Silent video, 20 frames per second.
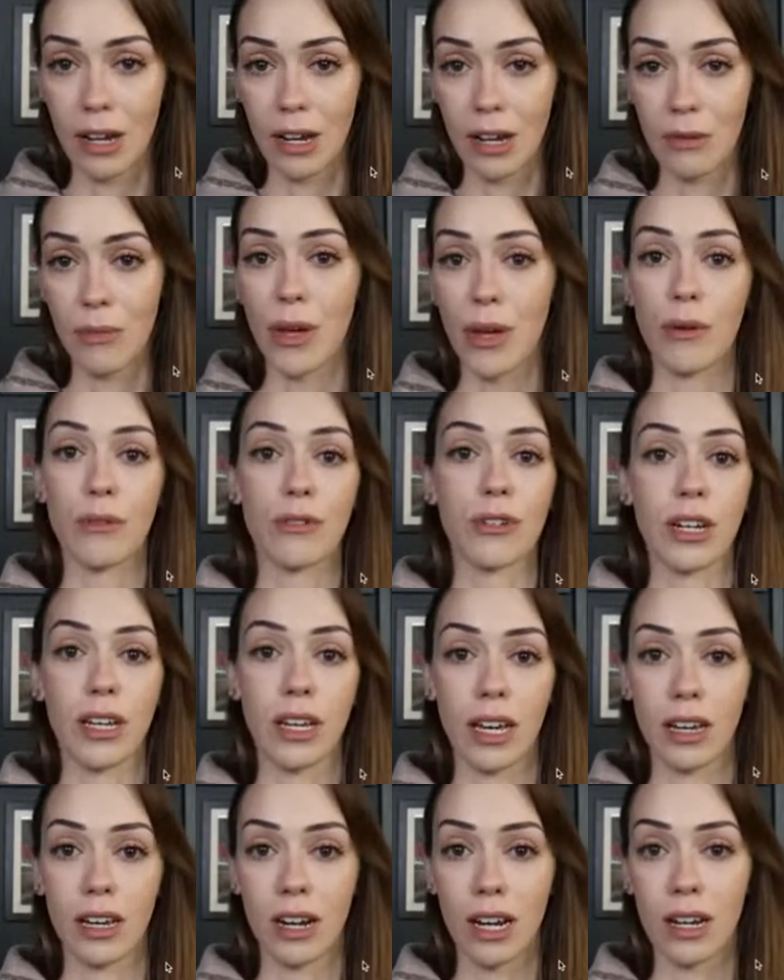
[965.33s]
time without
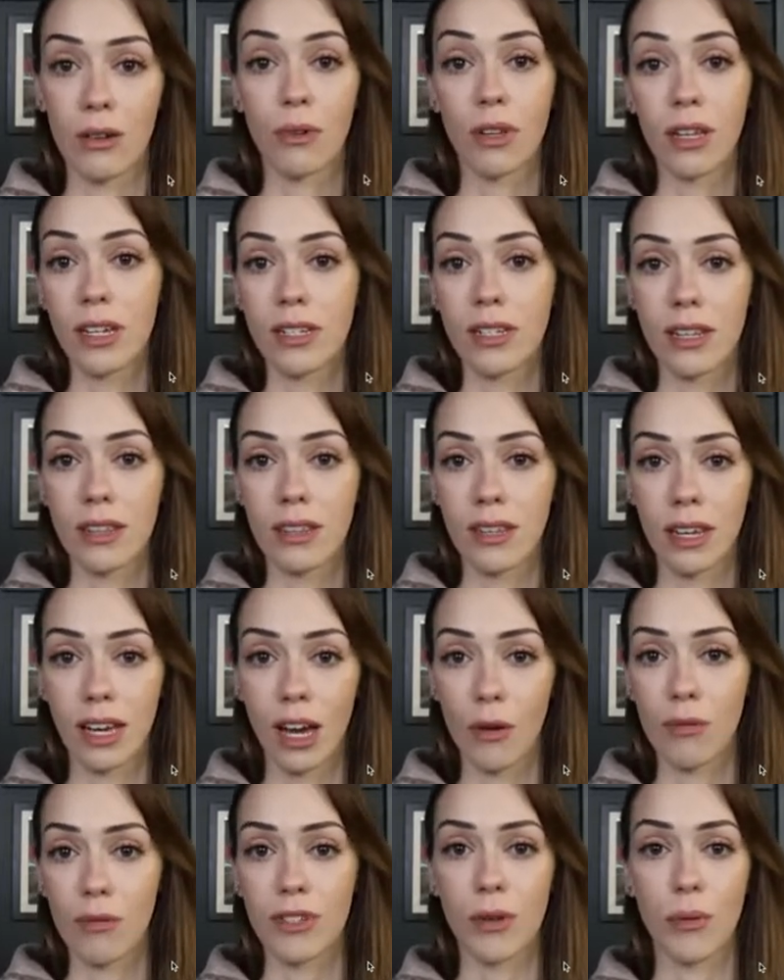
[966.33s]
drinking and I really did think
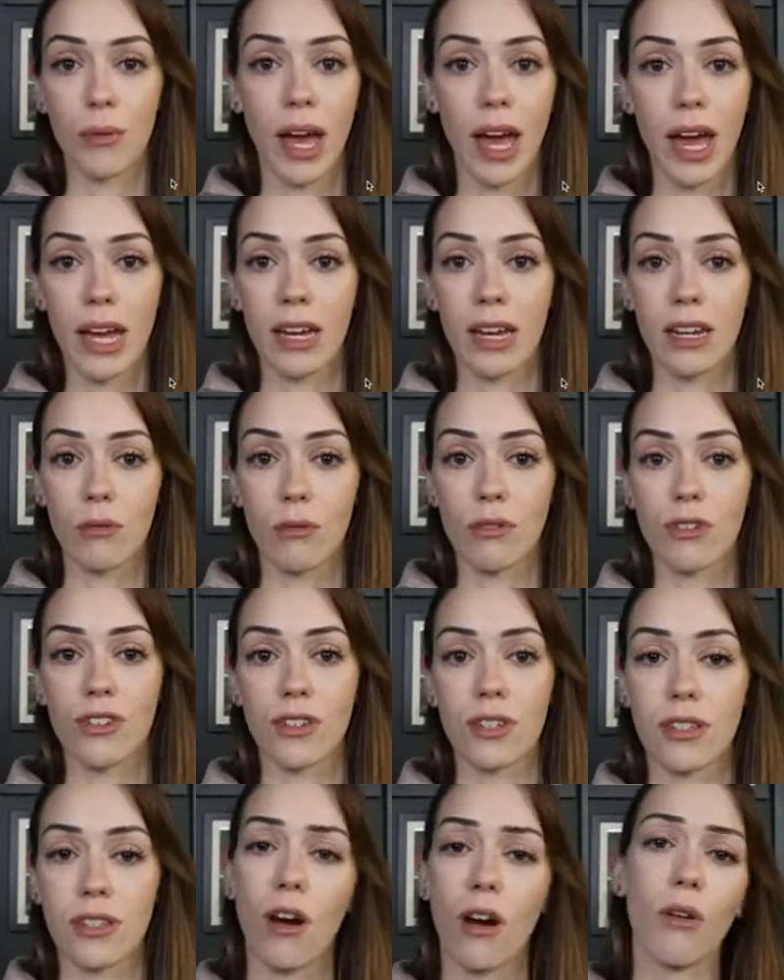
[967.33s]
I was okay and it was
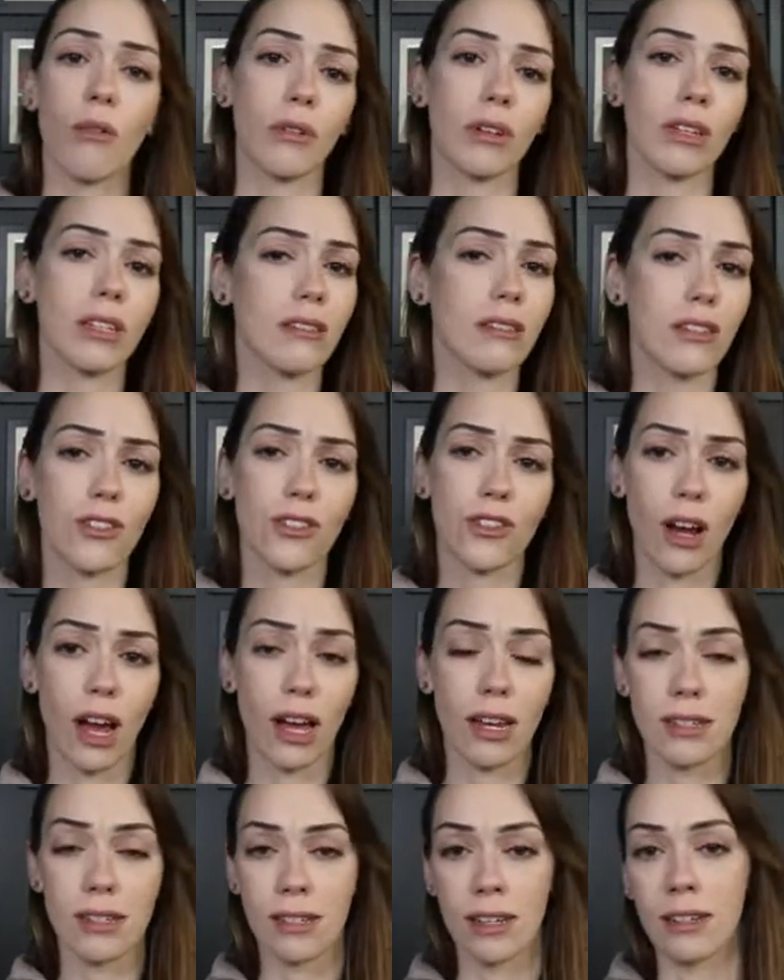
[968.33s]
just oh the
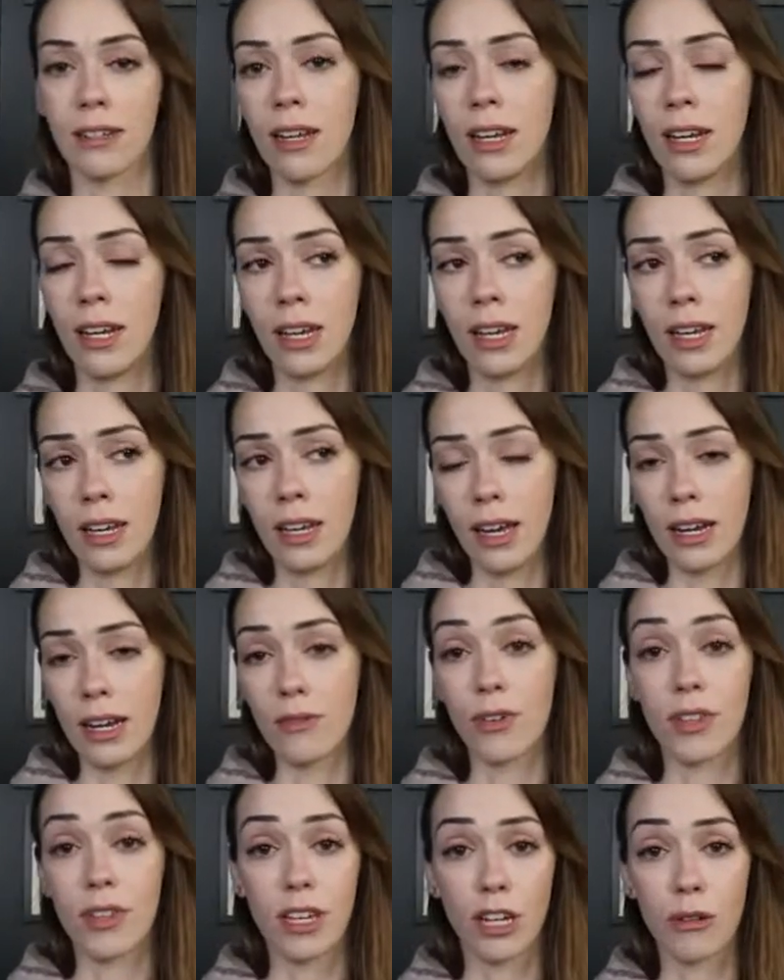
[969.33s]
stress and and
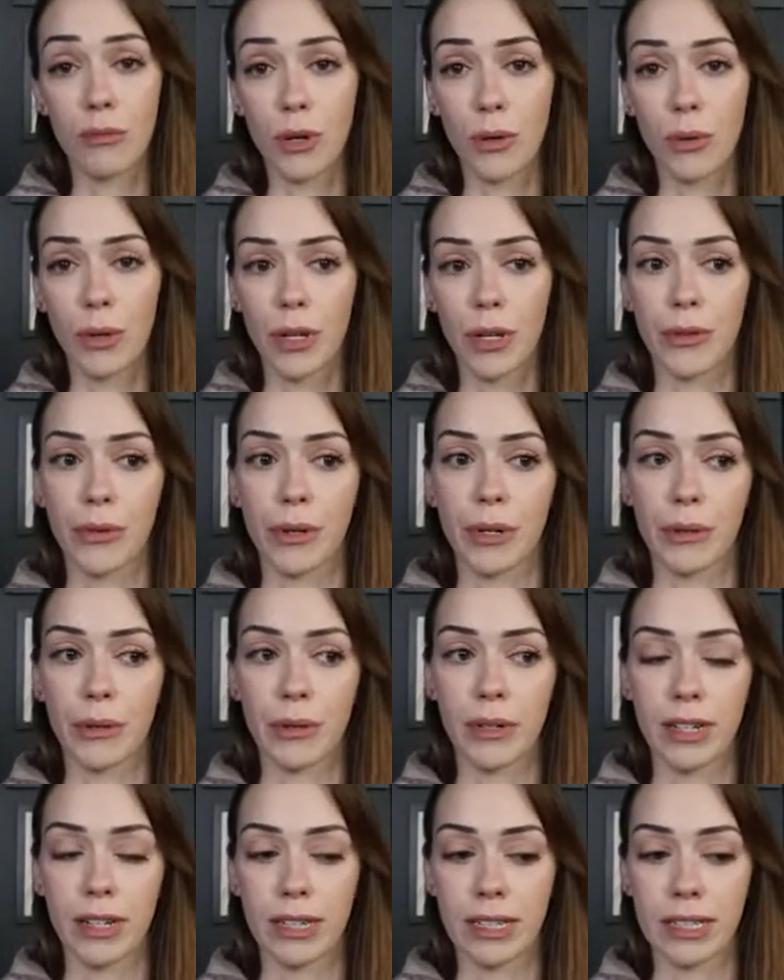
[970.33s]
everything I'm going
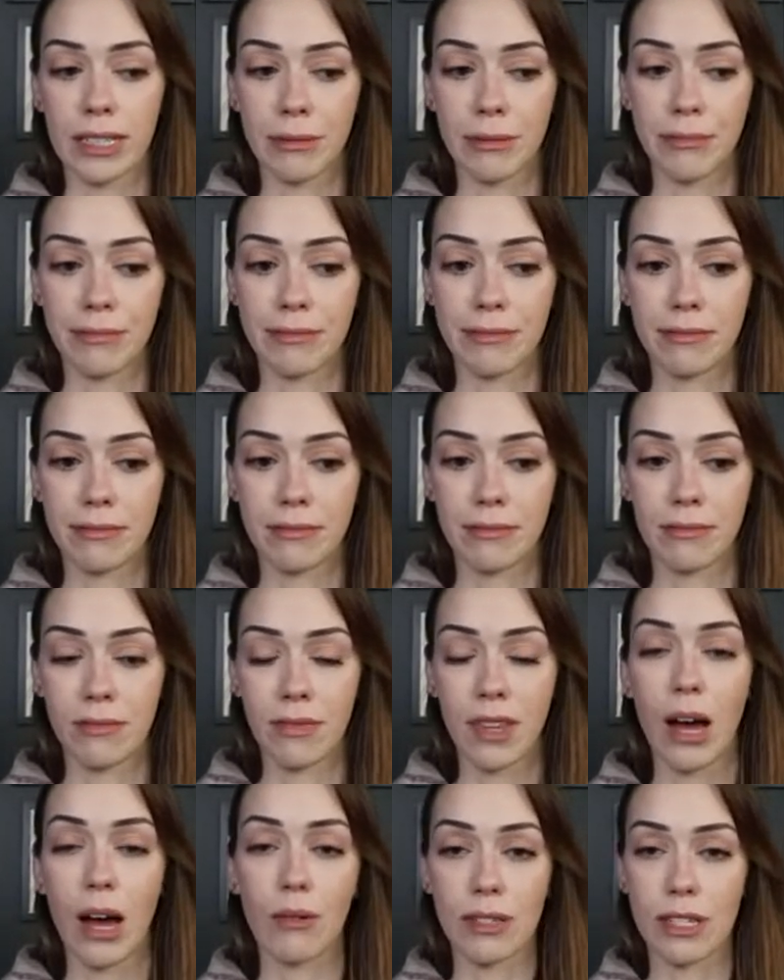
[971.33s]
through um
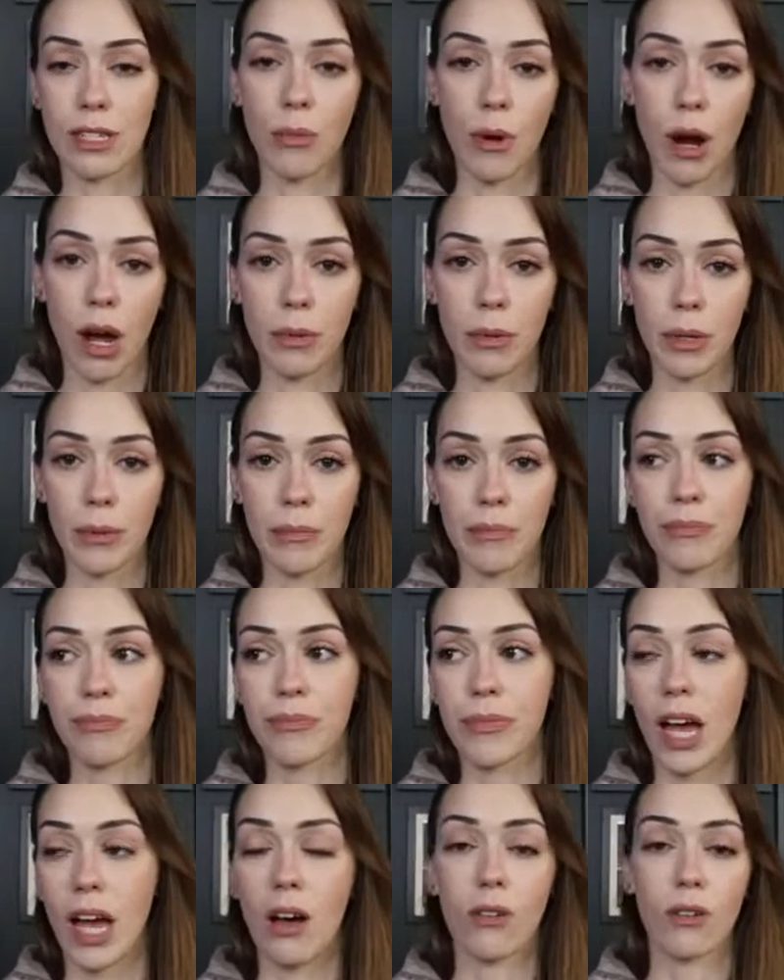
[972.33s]
that was the problem
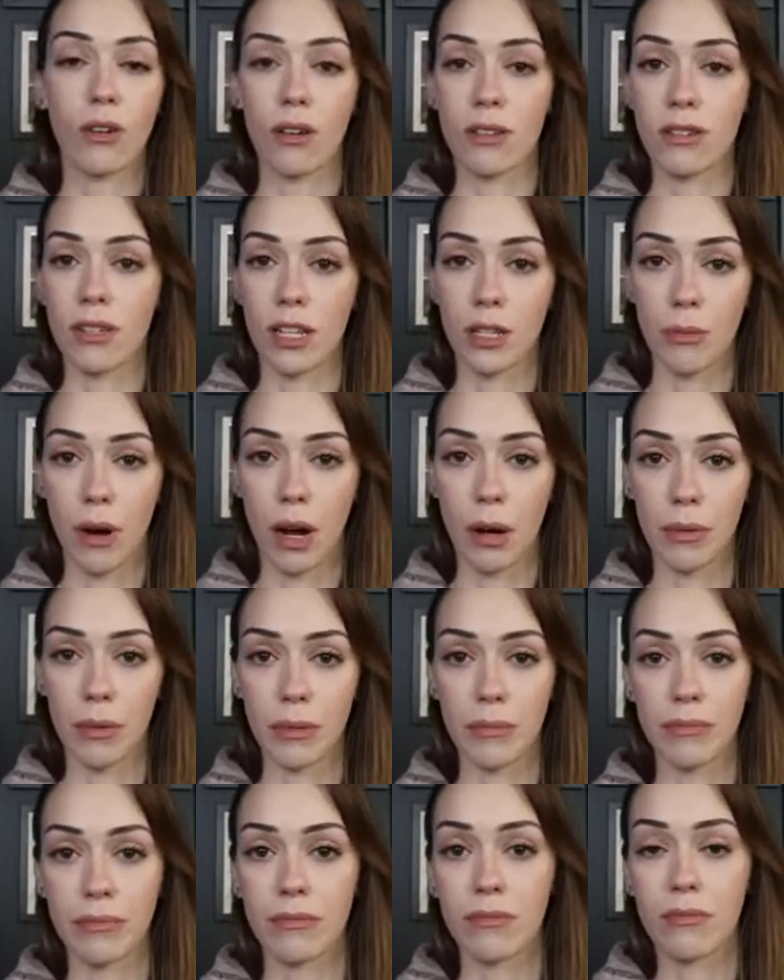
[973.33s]
alcohol's not the
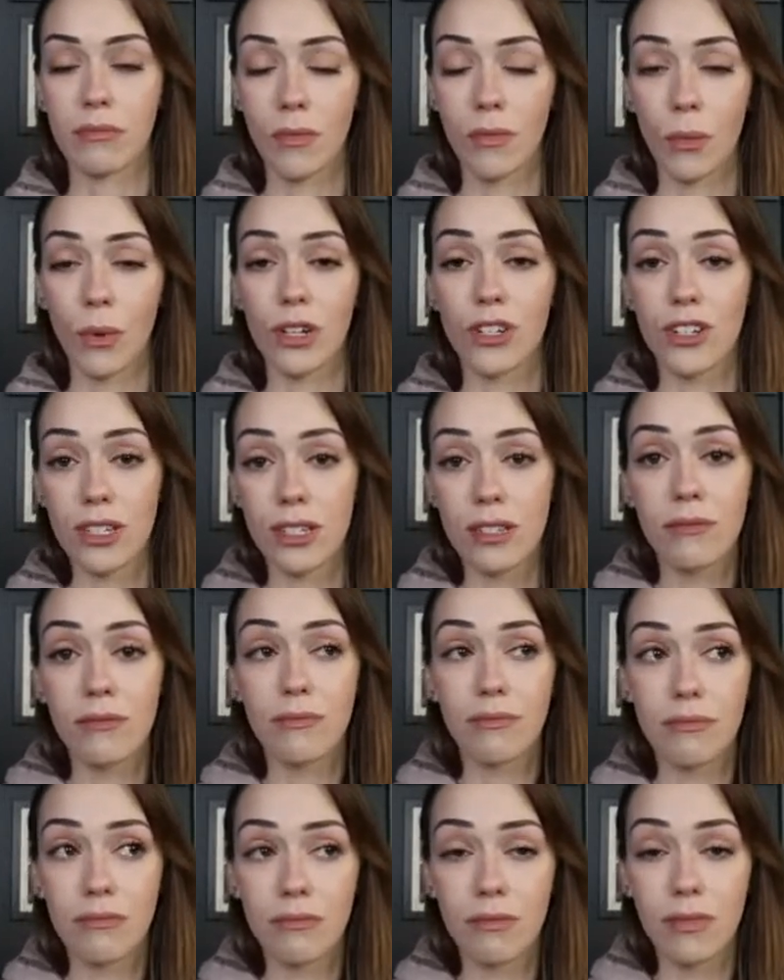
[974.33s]
problem which is
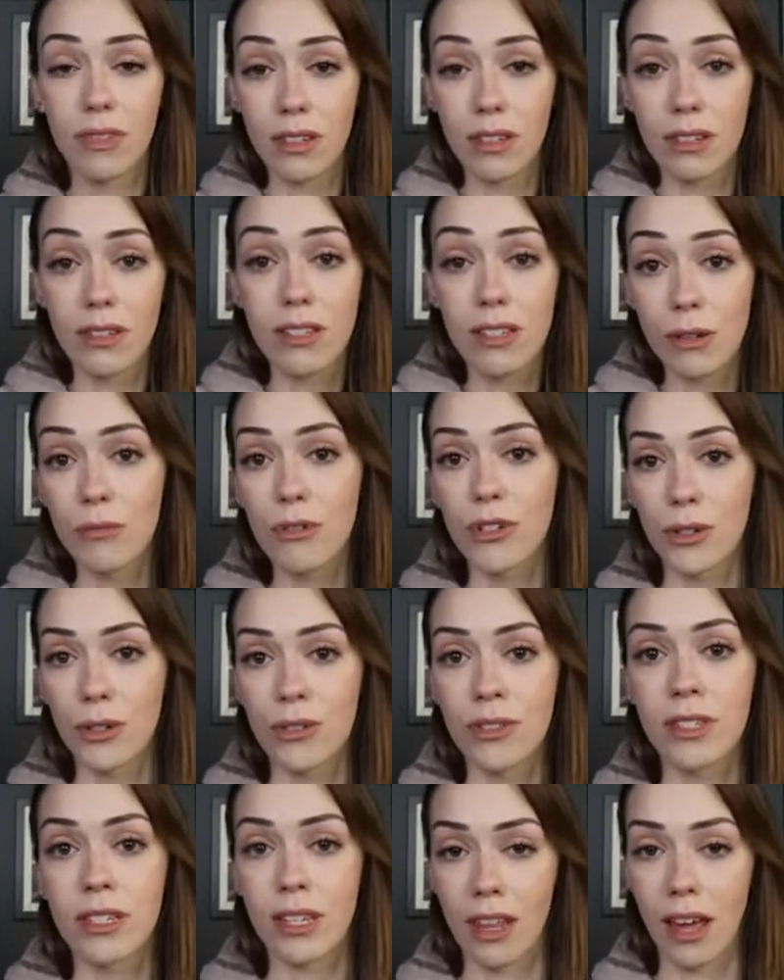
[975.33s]
there's some
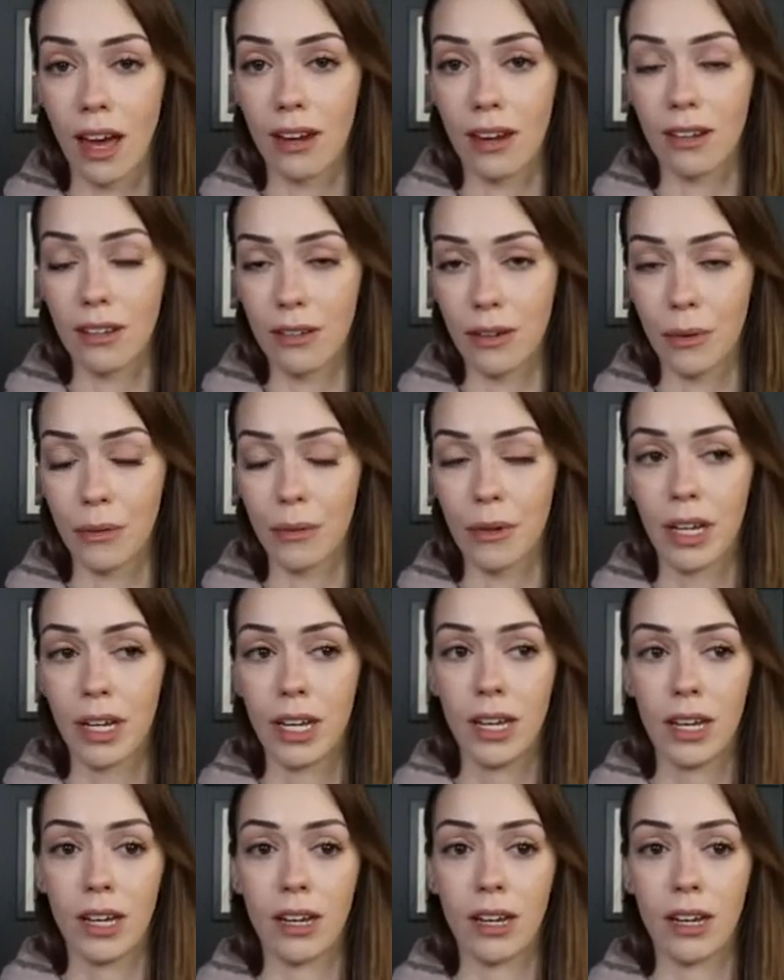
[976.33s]
truth to that, you know?